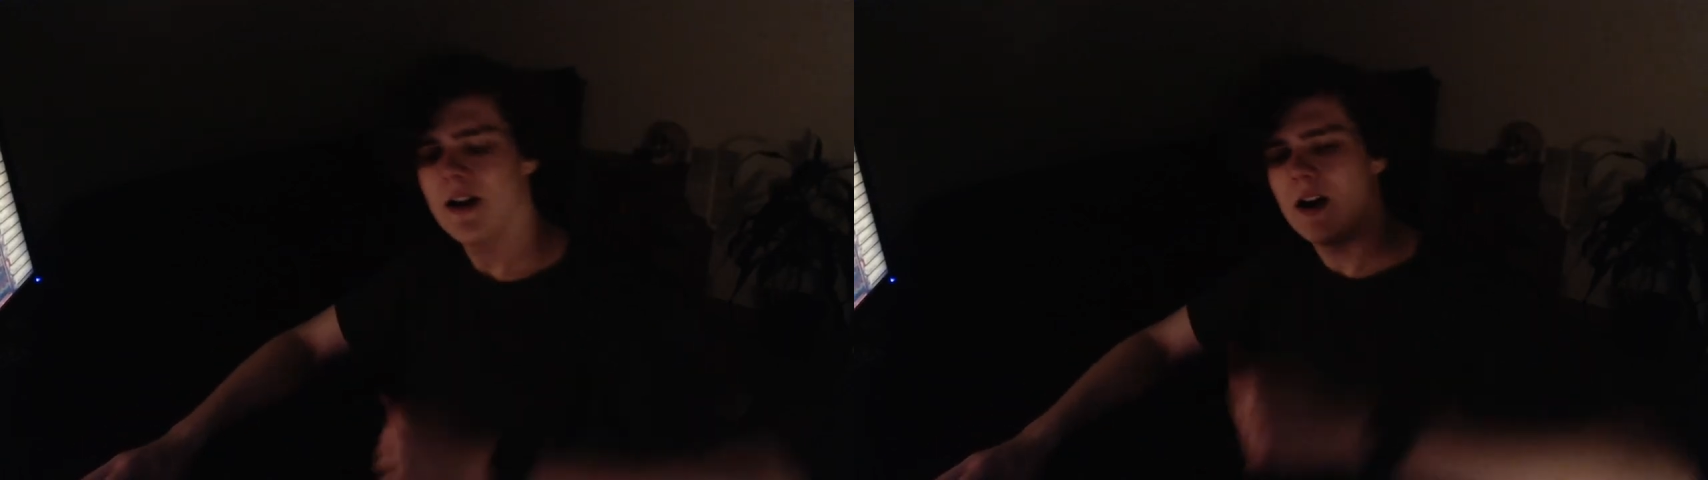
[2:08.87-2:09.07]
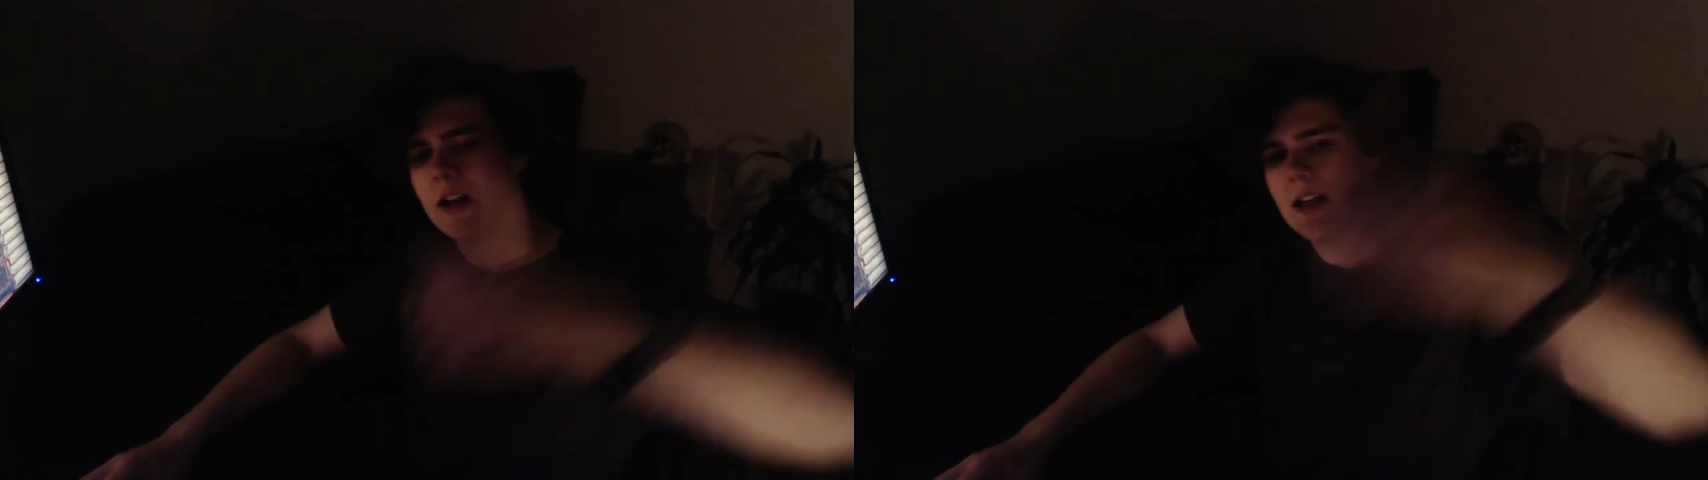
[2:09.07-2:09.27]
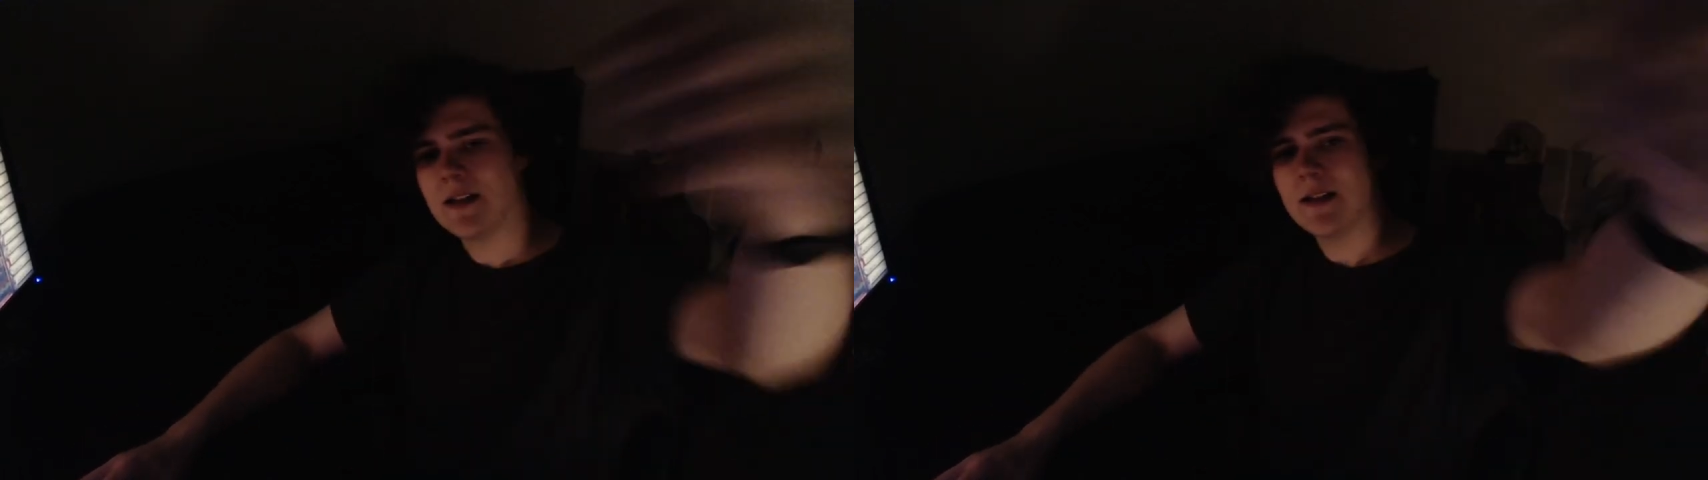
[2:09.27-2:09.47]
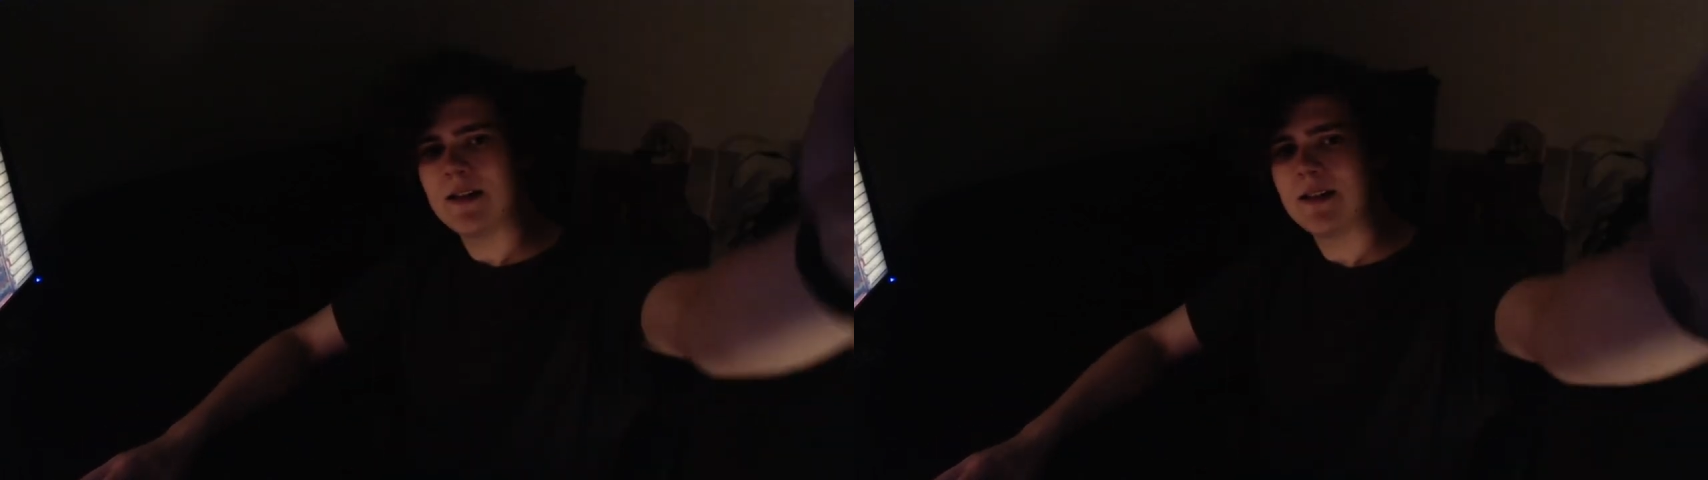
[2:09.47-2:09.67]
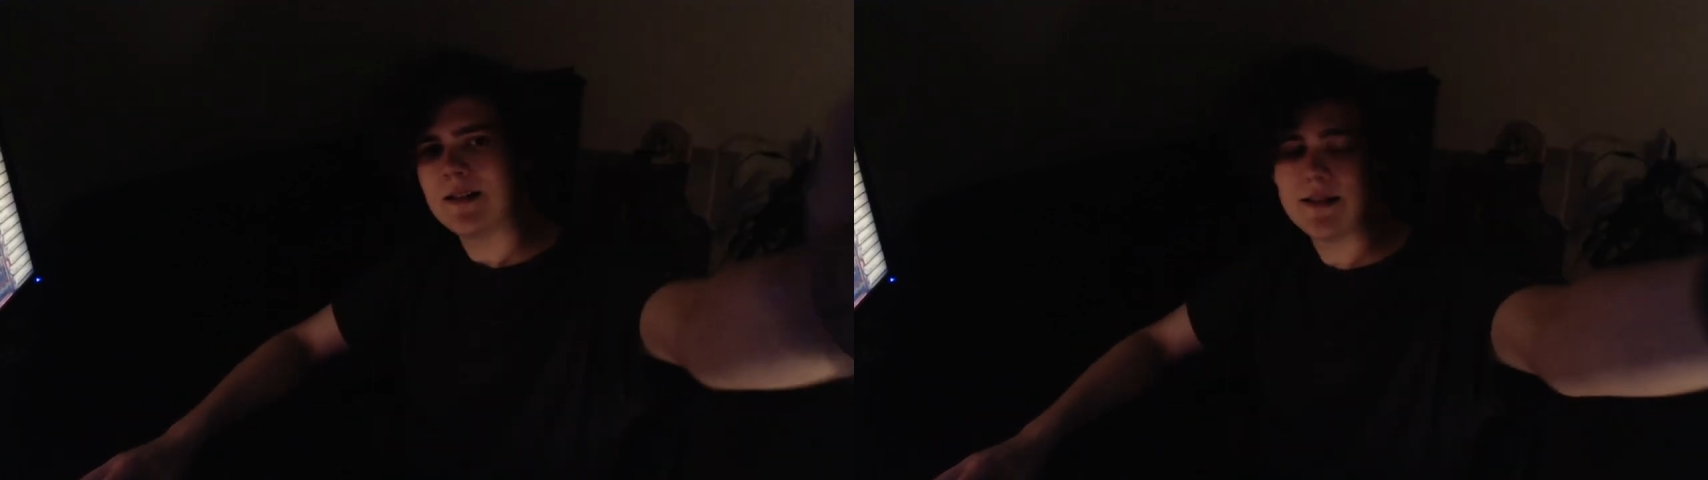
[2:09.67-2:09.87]
All right.
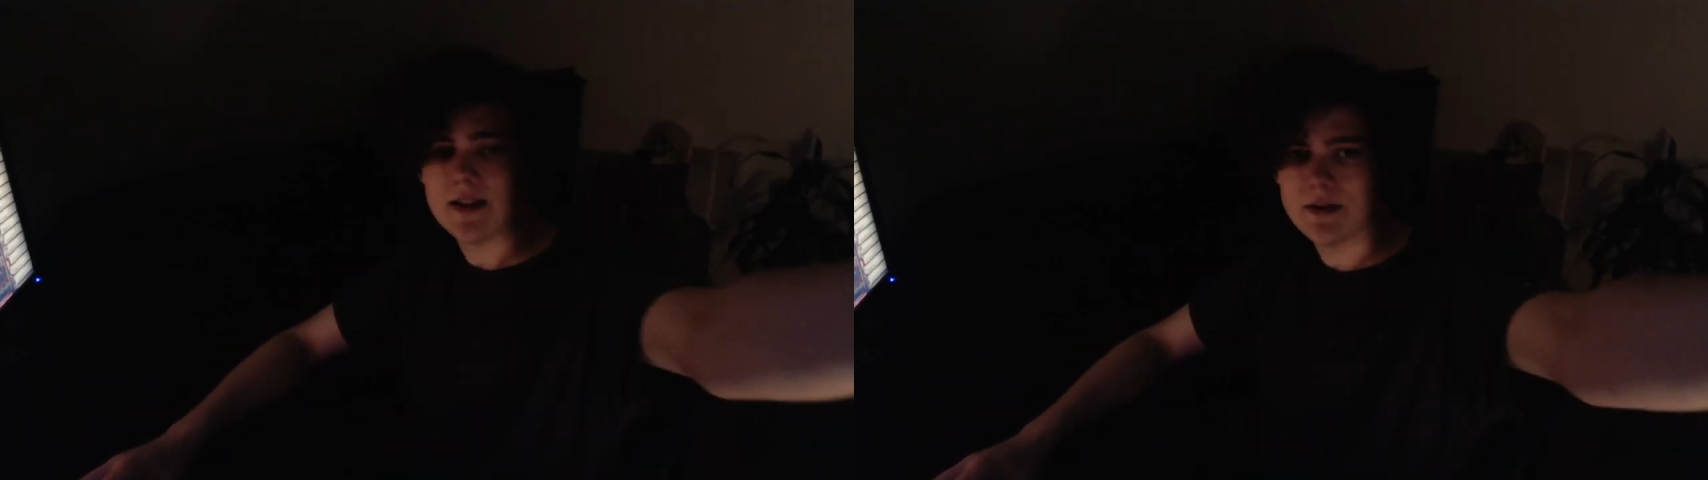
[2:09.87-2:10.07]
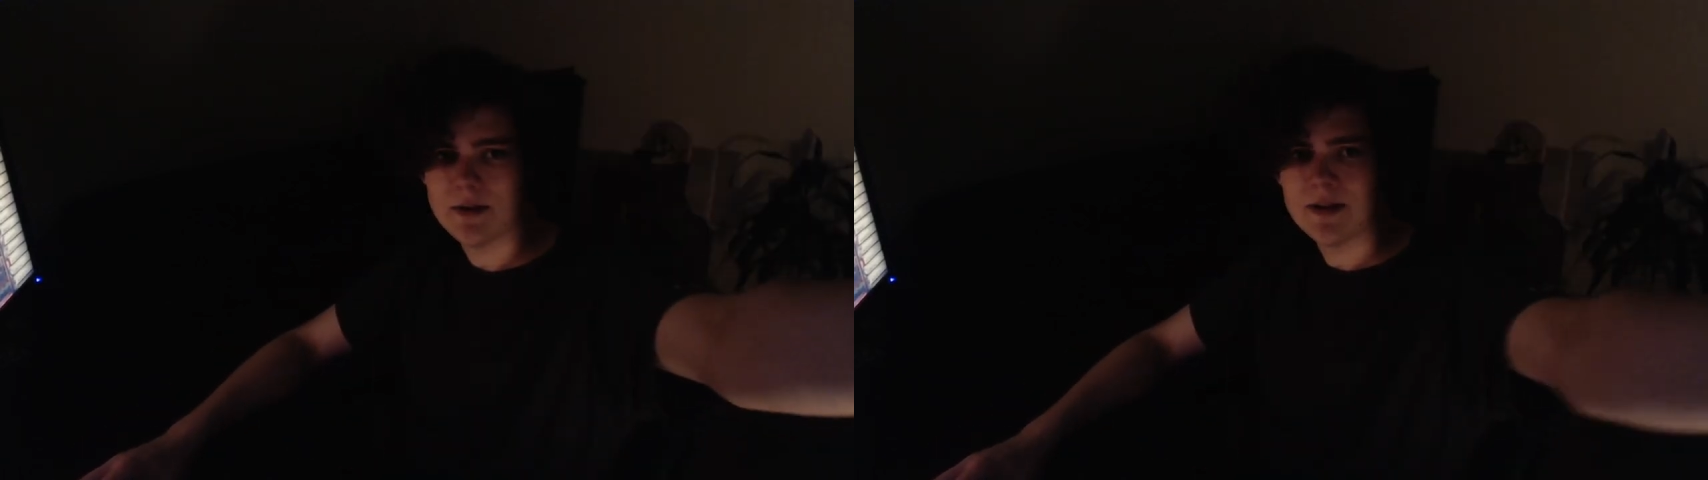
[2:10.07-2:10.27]
See you, dude.